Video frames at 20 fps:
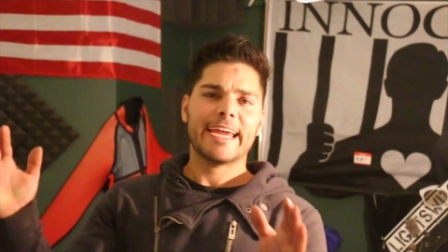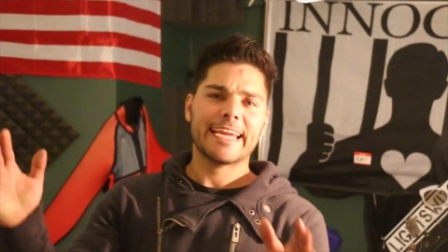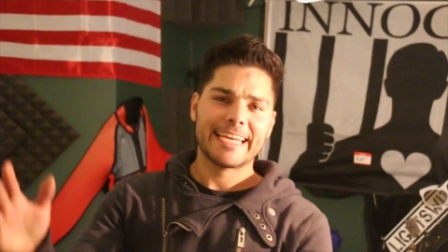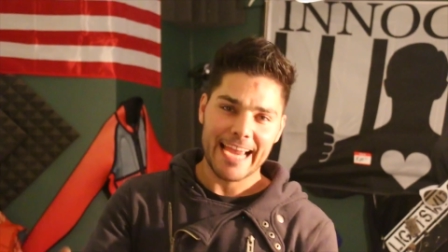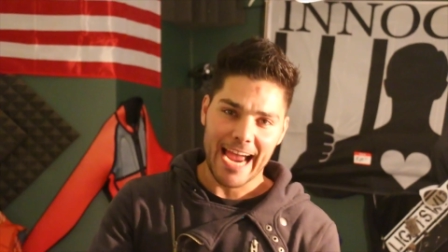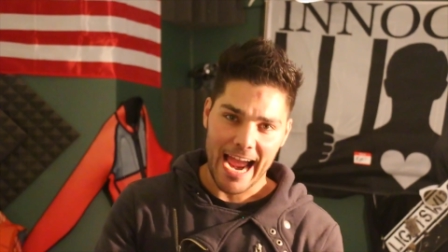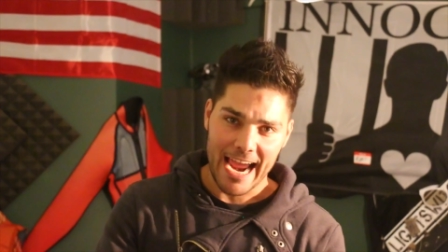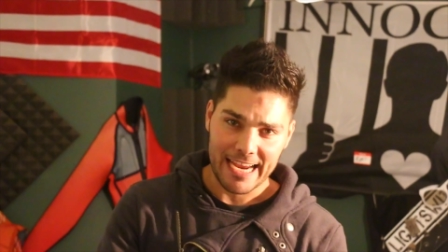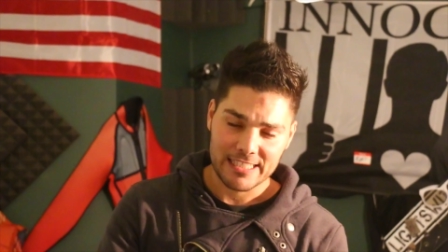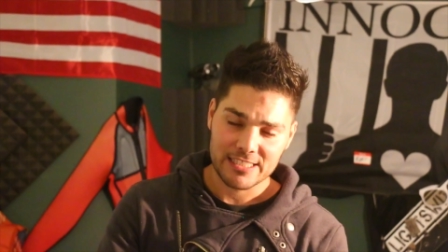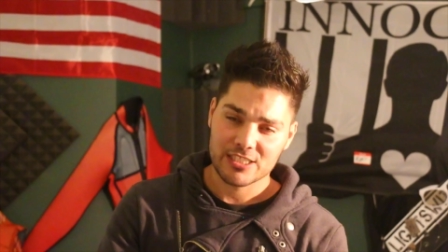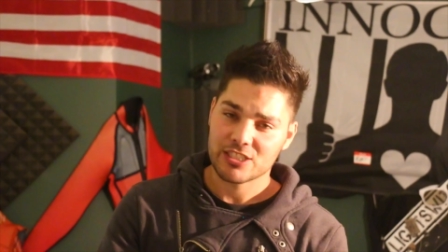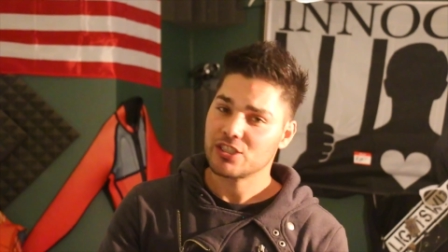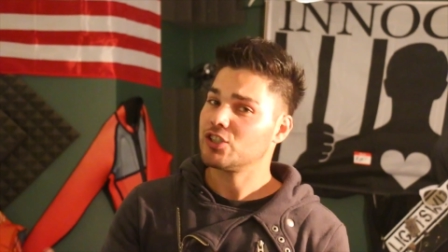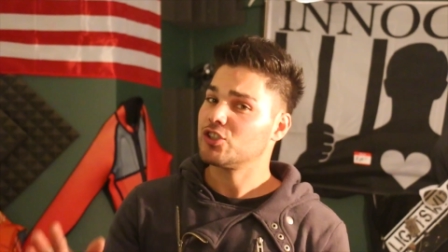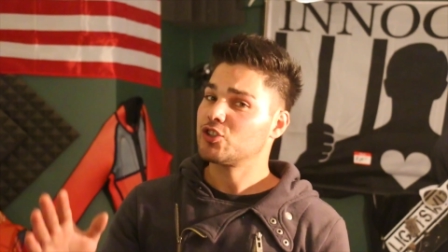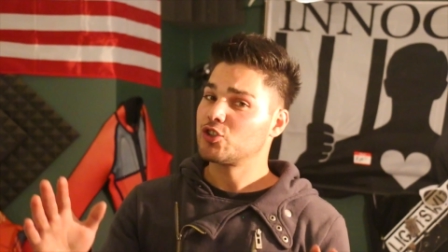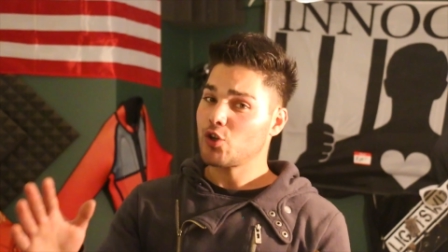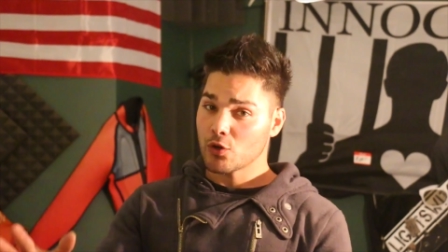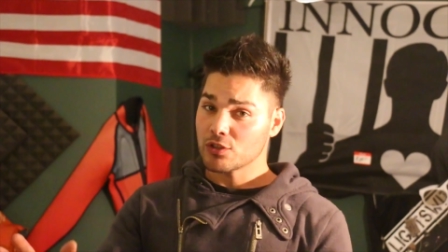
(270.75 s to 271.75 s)
And guys,
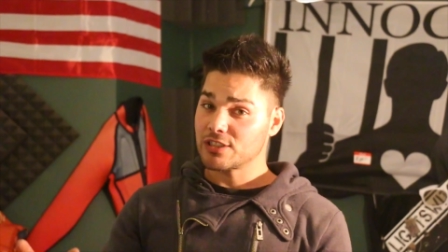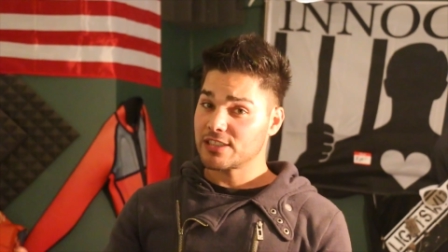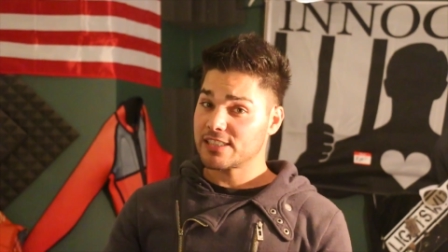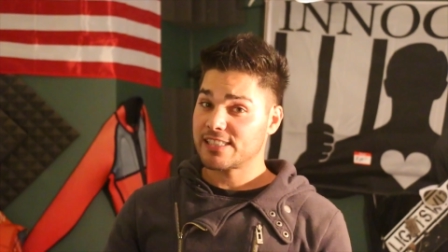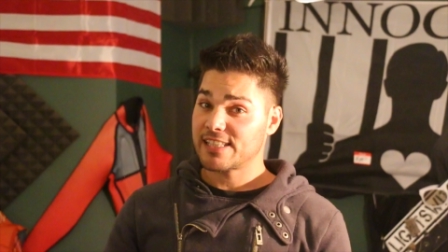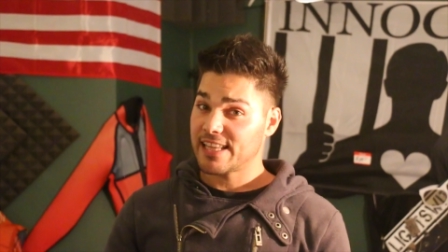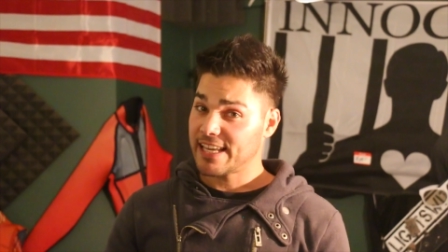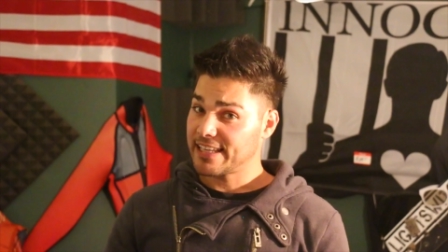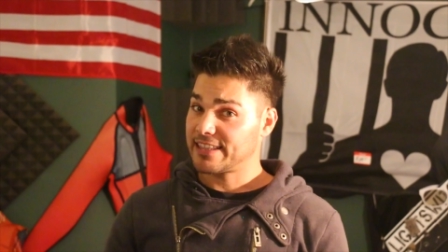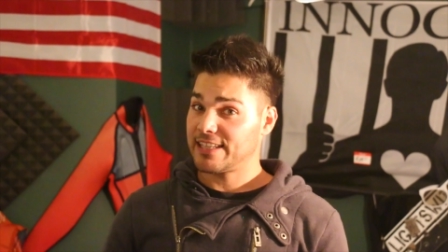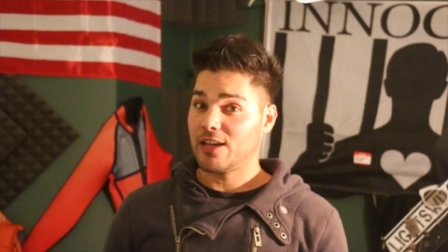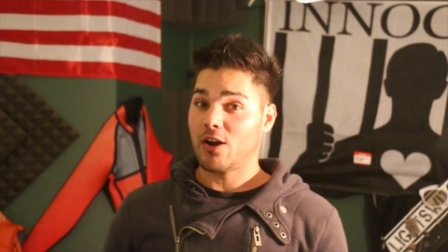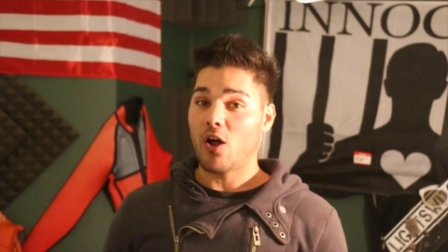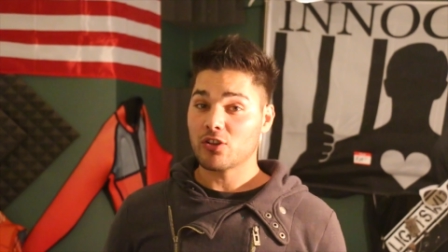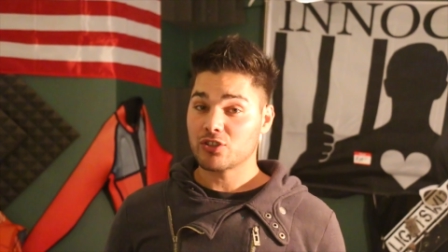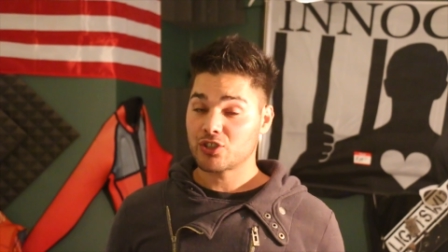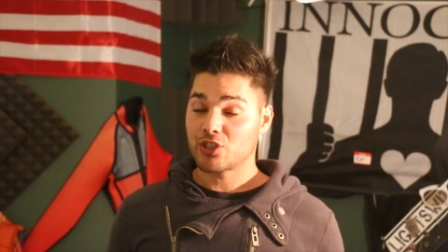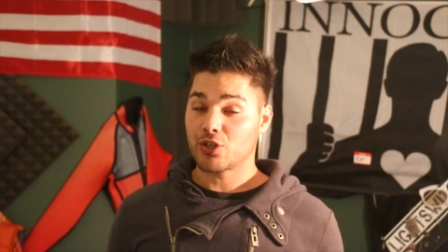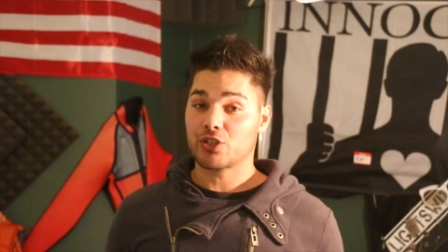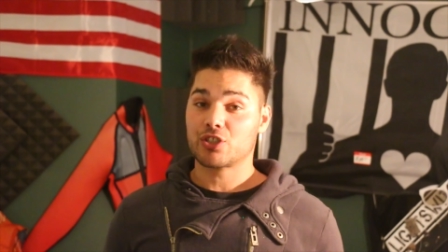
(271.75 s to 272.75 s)
don't just think that
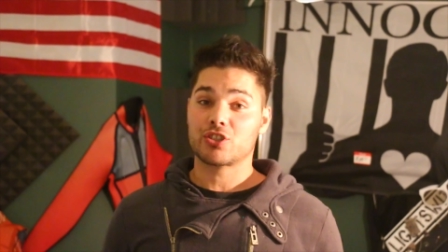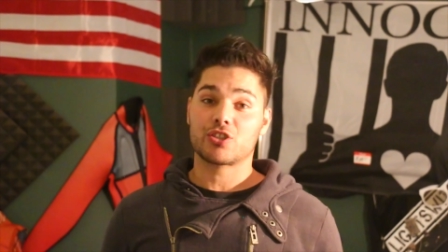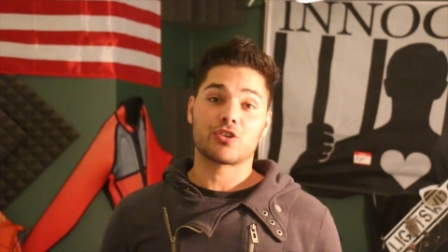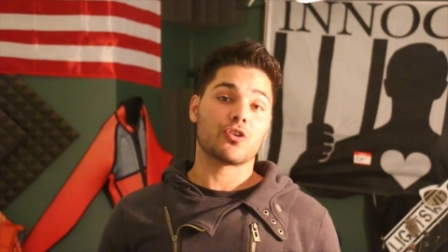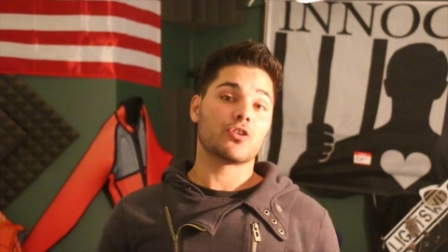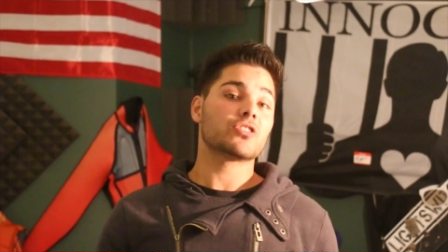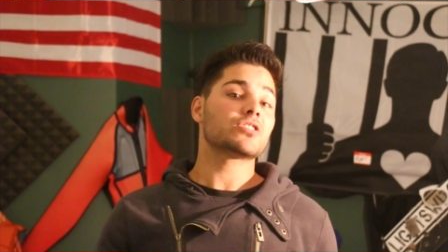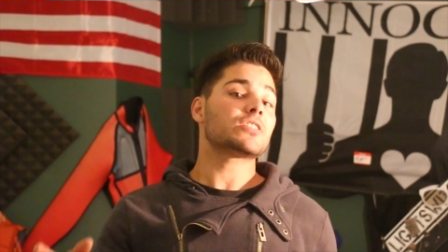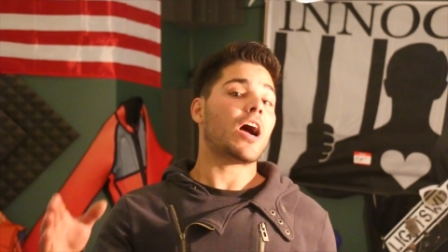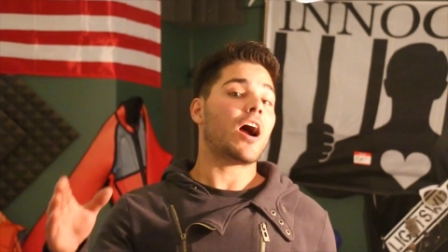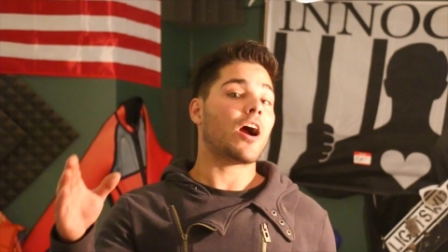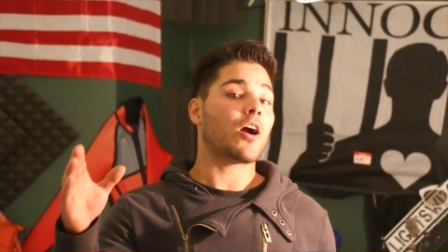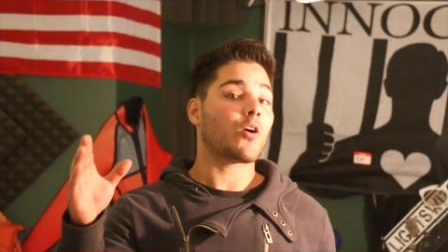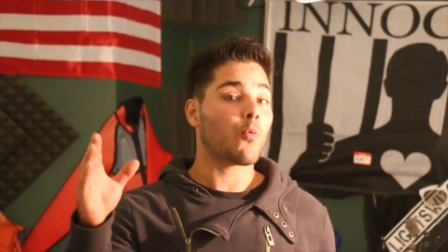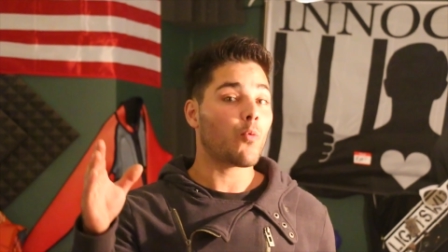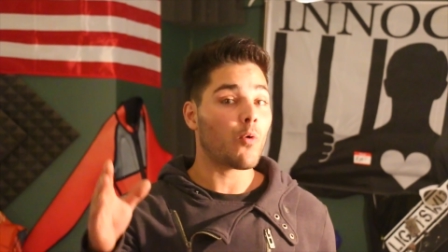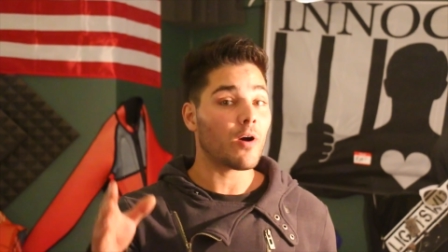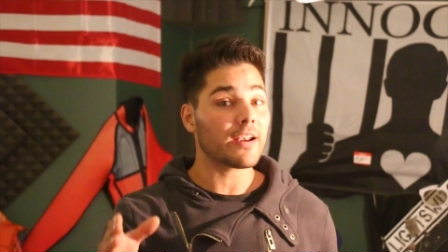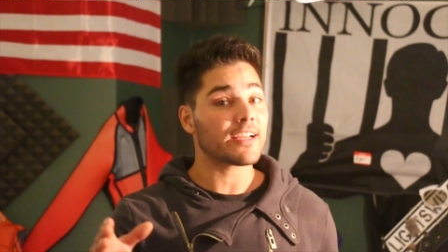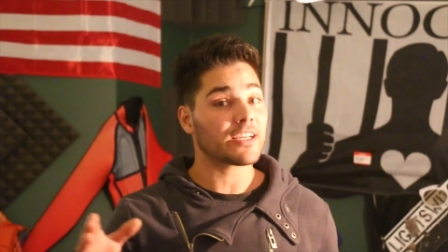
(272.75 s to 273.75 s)
all church girls
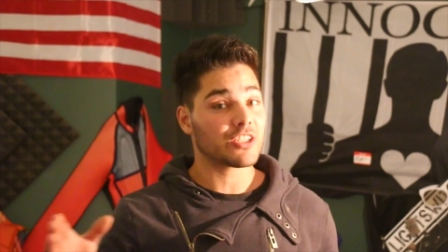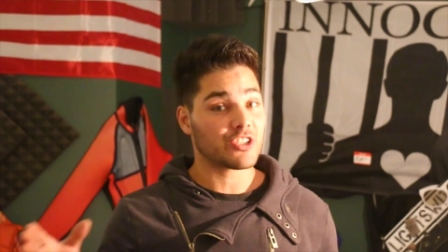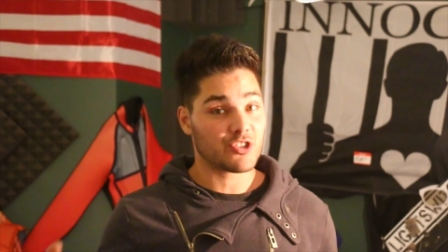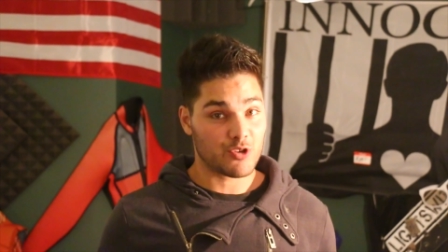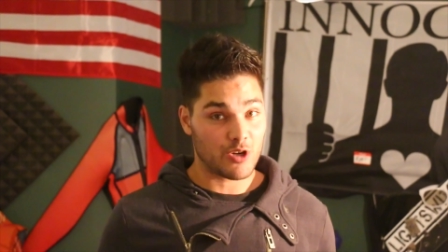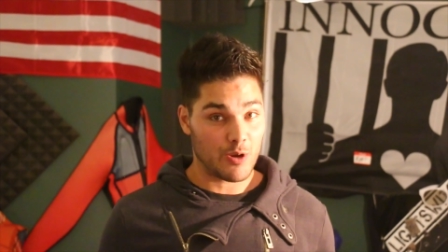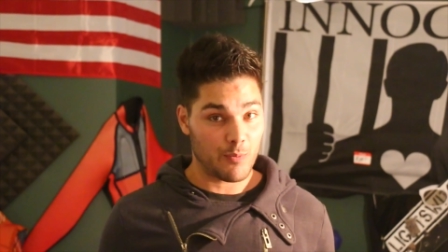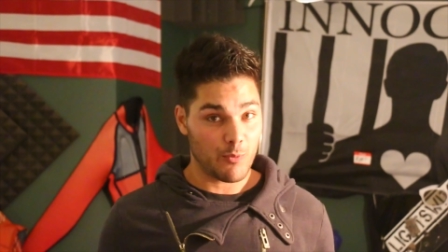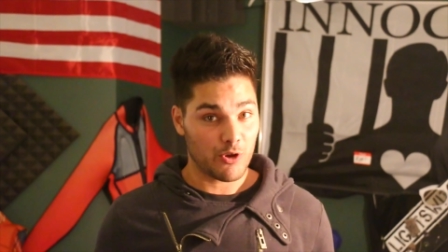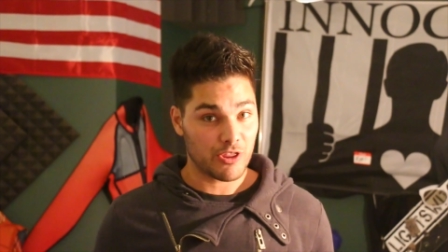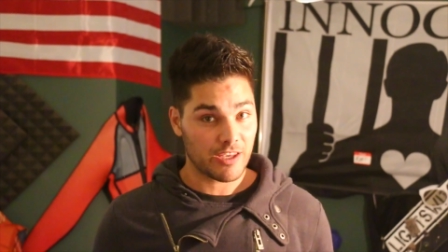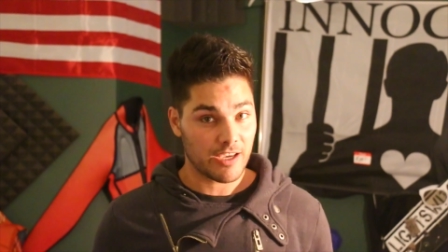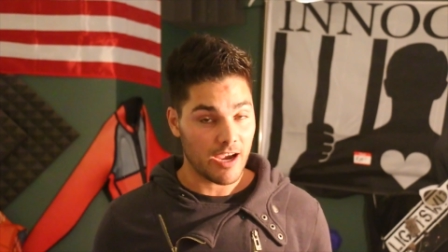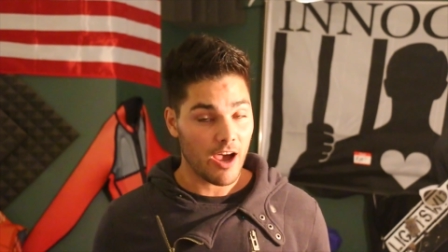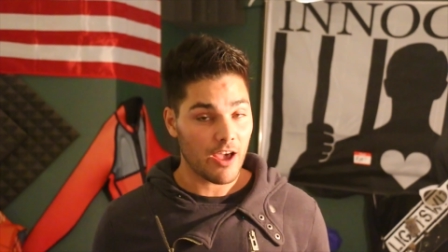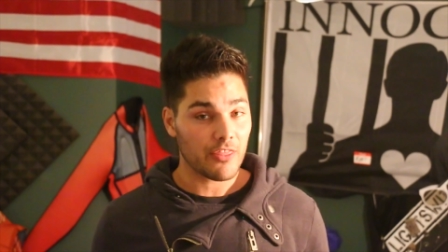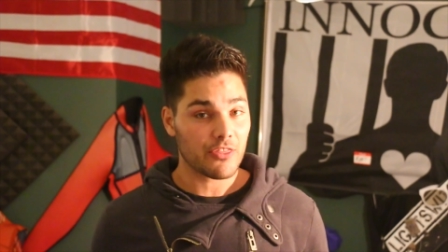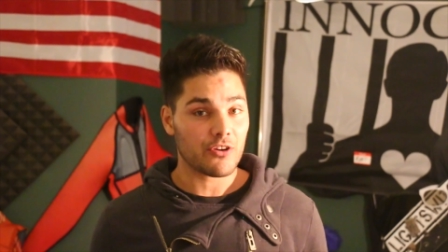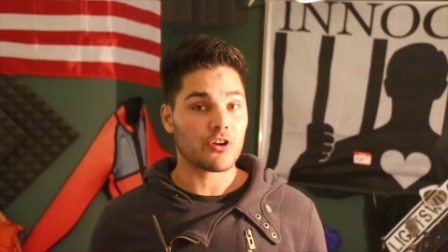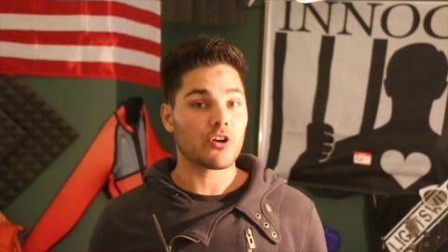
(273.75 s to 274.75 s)
are one extreme or the
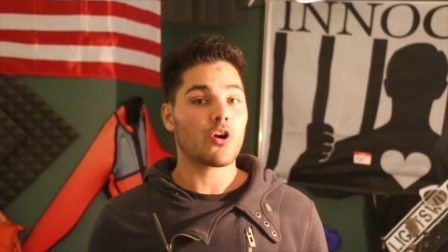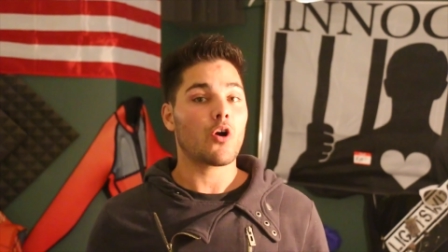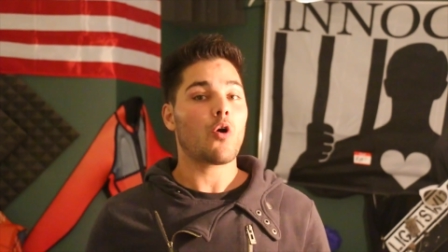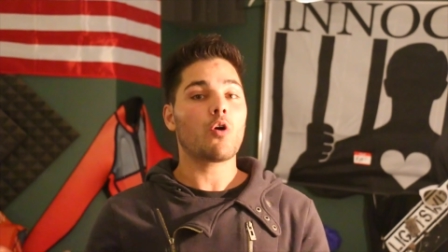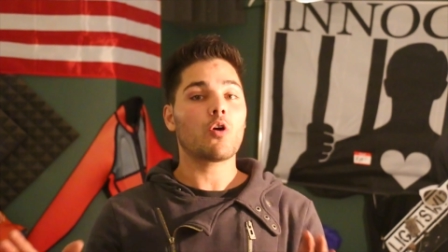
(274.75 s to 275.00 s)
other,